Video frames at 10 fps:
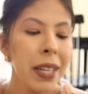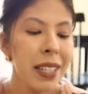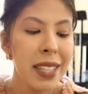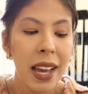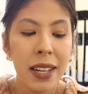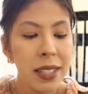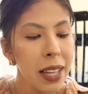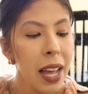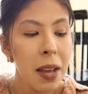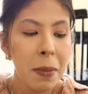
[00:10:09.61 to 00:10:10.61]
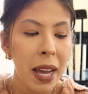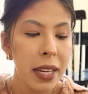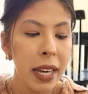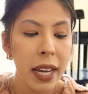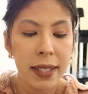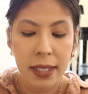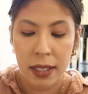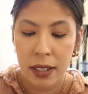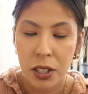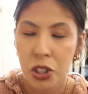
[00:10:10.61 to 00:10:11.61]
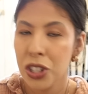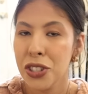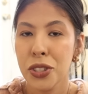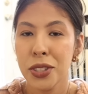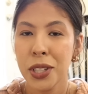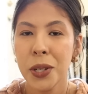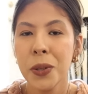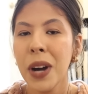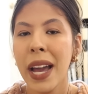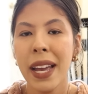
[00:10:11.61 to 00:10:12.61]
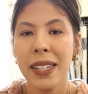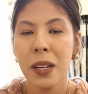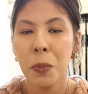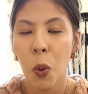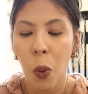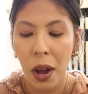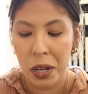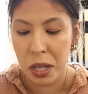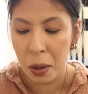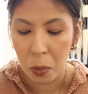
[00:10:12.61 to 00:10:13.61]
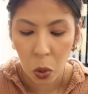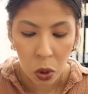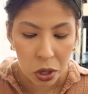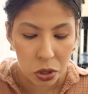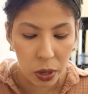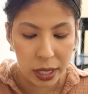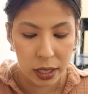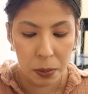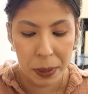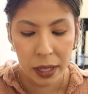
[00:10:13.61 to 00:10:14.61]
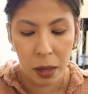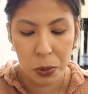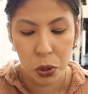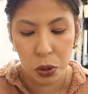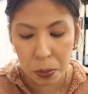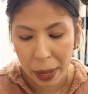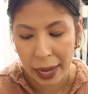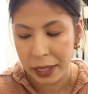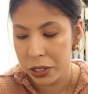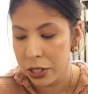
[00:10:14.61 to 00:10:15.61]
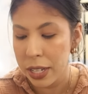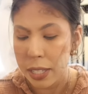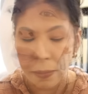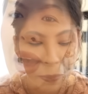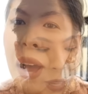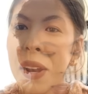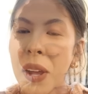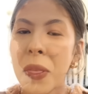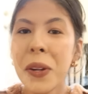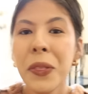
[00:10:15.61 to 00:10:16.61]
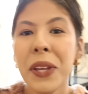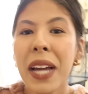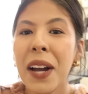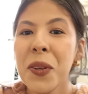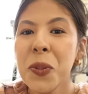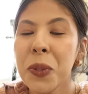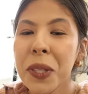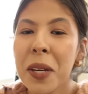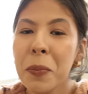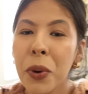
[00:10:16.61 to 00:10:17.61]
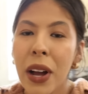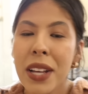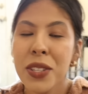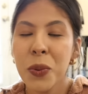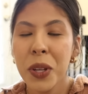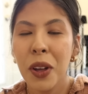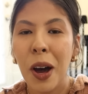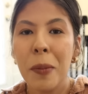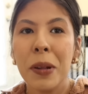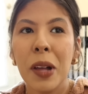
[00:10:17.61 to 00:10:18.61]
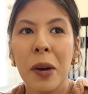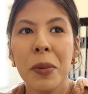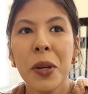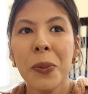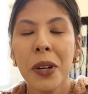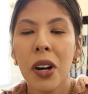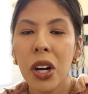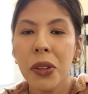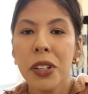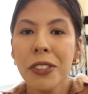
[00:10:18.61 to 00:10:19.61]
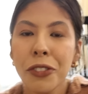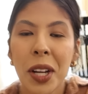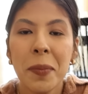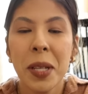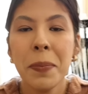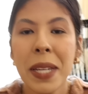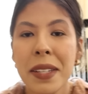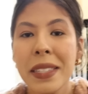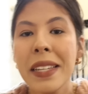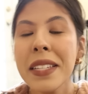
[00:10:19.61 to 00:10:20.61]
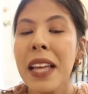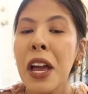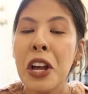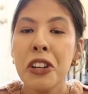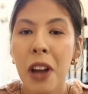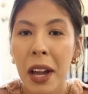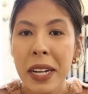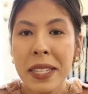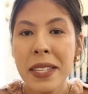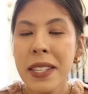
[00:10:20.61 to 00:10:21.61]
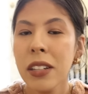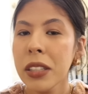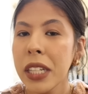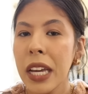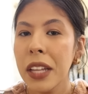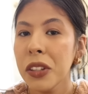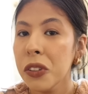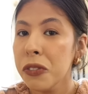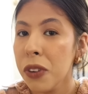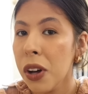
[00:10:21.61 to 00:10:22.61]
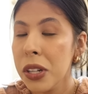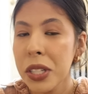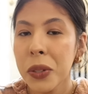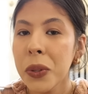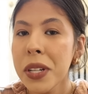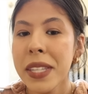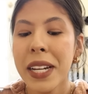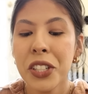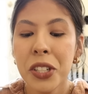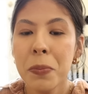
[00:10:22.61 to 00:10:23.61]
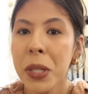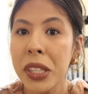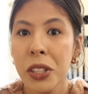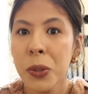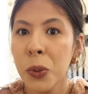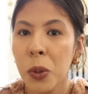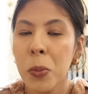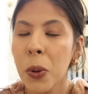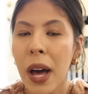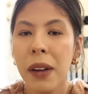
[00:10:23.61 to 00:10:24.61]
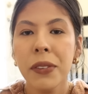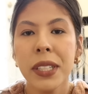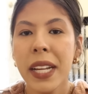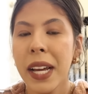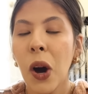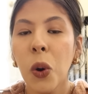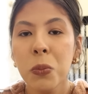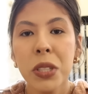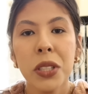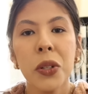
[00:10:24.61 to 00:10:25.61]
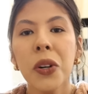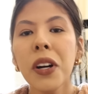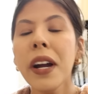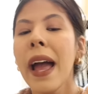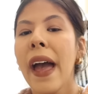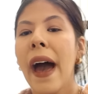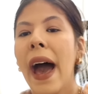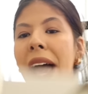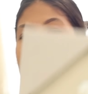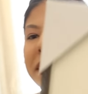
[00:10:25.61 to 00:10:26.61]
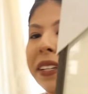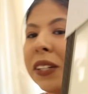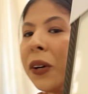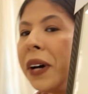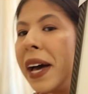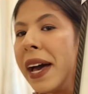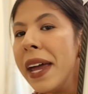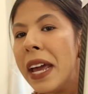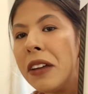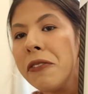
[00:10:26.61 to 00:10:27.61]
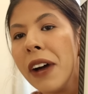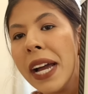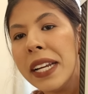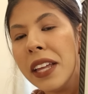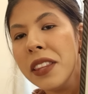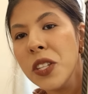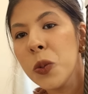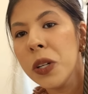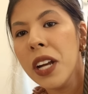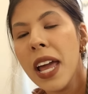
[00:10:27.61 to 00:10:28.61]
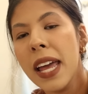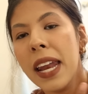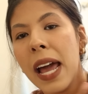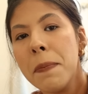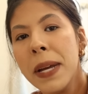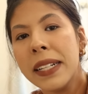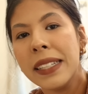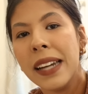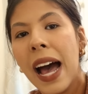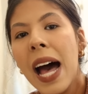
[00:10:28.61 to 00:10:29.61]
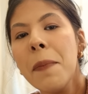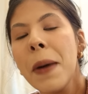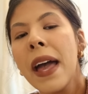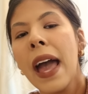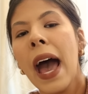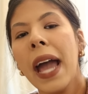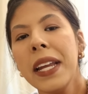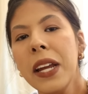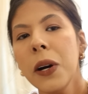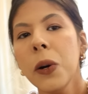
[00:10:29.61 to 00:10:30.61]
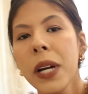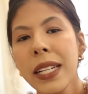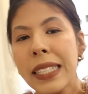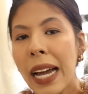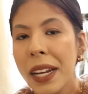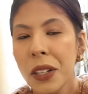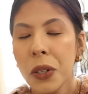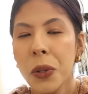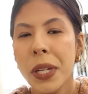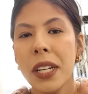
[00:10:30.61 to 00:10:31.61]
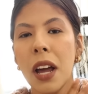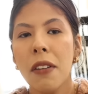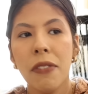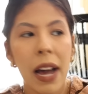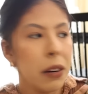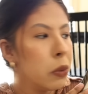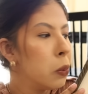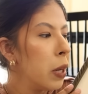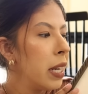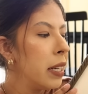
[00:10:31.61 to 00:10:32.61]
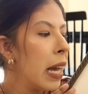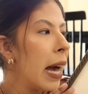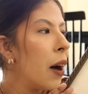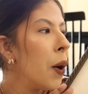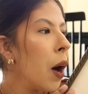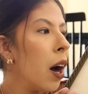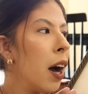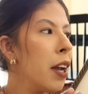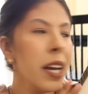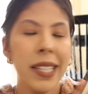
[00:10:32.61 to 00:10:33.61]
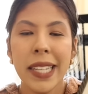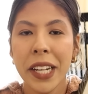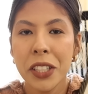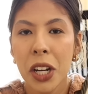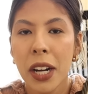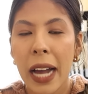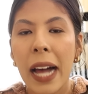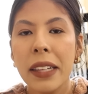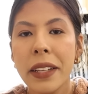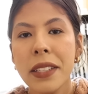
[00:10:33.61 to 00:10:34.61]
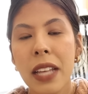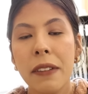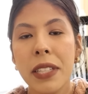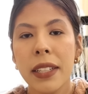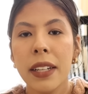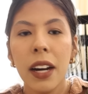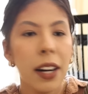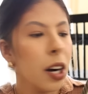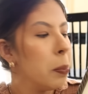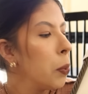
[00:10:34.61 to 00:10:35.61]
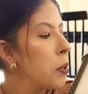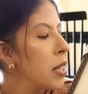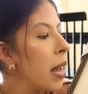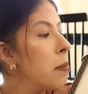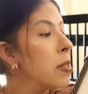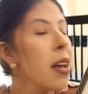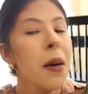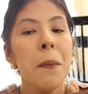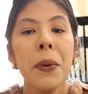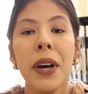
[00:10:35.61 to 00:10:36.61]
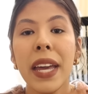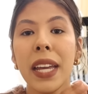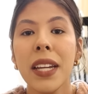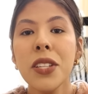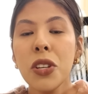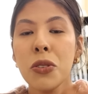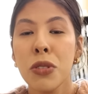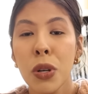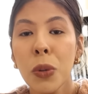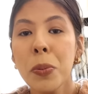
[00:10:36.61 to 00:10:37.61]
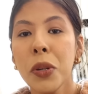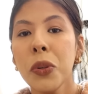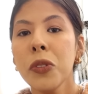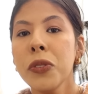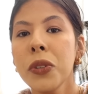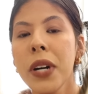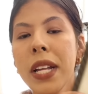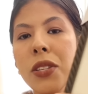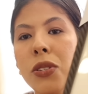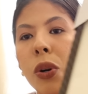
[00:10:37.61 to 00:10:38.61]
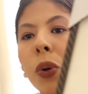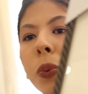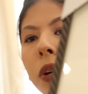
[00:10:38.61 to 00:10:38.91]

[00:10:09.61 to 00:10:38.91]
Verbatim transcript: because anytime I get just two, I end up wanting more. So I did pick up two packages. Another thing I was really impressed with Hobby Lobby were all their framed pieces, not necessarily in the fall decor section, but their normal everyday home decor. I did go ahead and find this one and I picked it up. I know it's kind of going viral right now on TikTok, at least I've seen it a couple times, but it is so beautiful and so